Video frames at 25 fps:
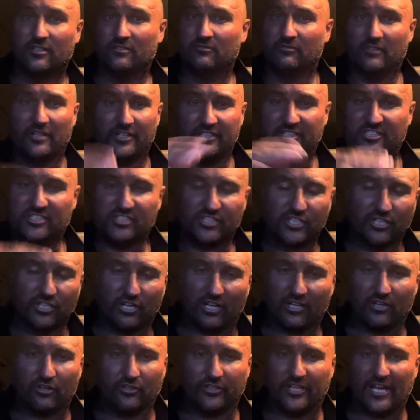And you still ain't
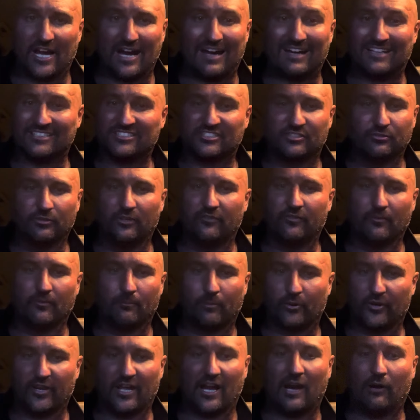got the arse to even put
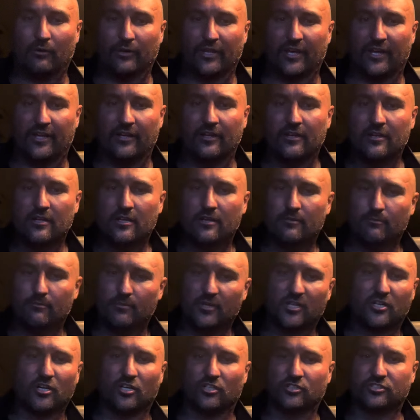it out there,
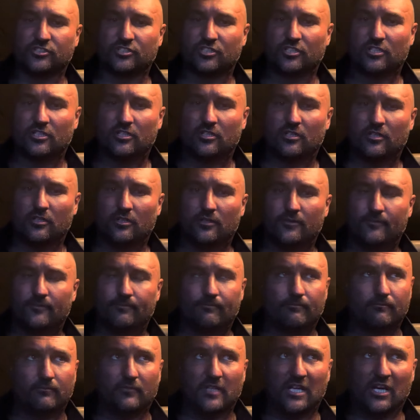because
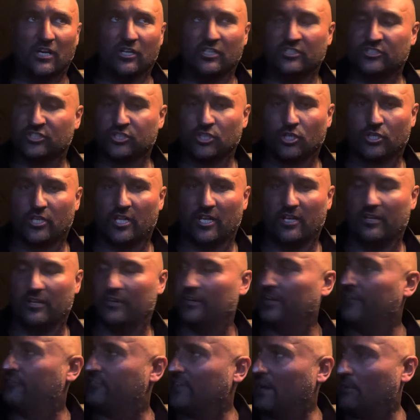it's looking...
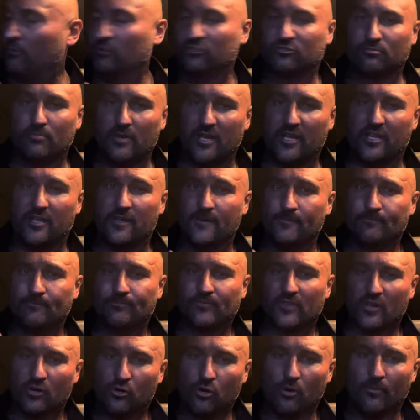If that was me
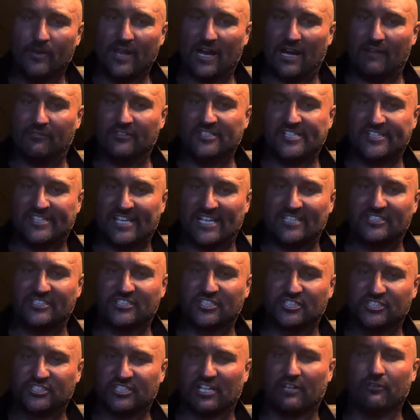coming out of a detention
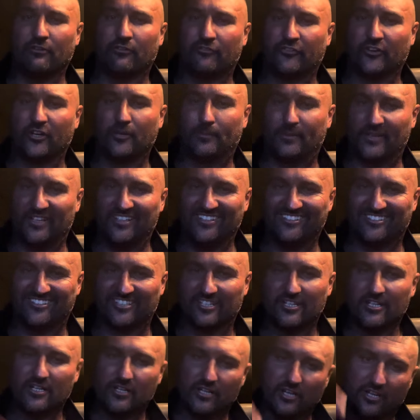centre in the Philippines
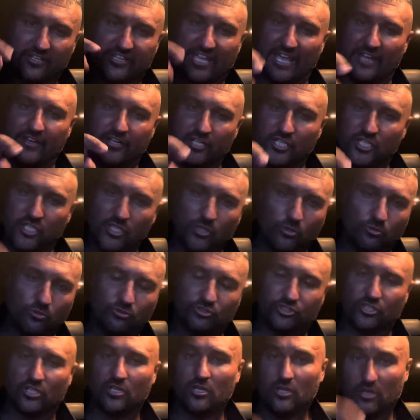and getting accused
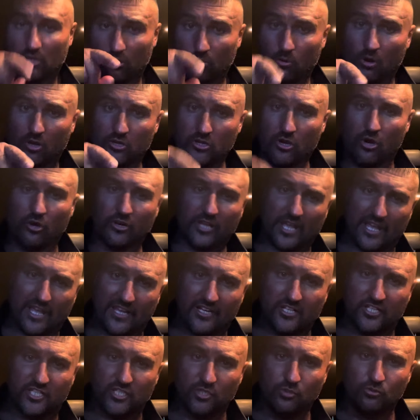of what you're getting
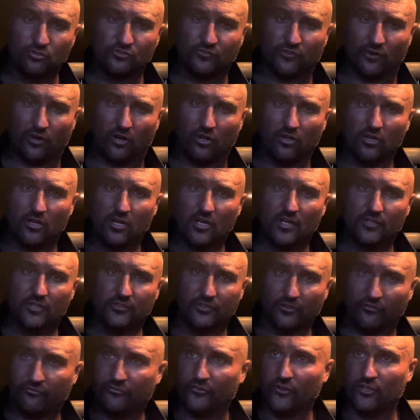accused for, the
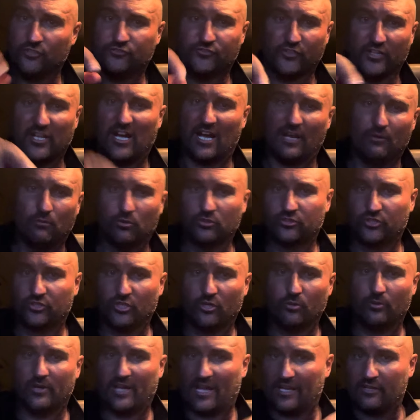first thing I would do
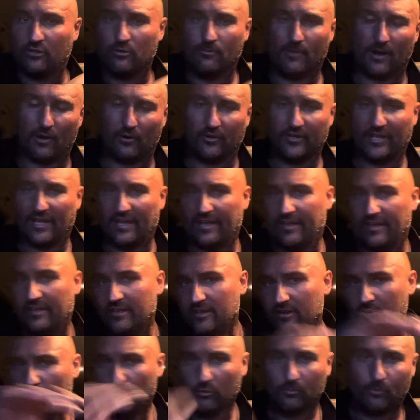when I come out of there
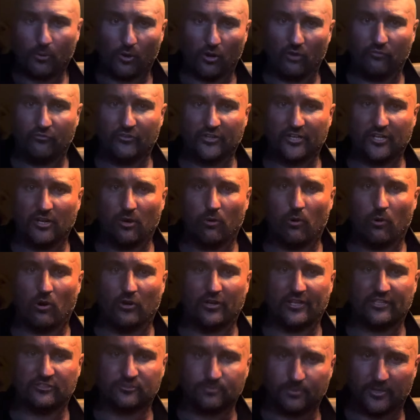would put a video on
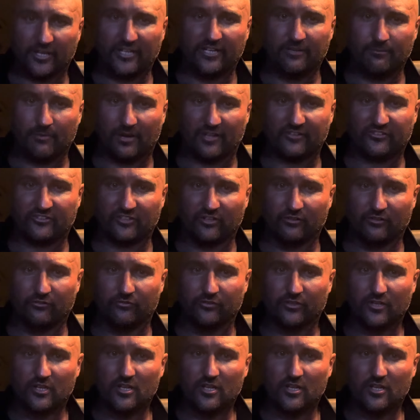explaining myself.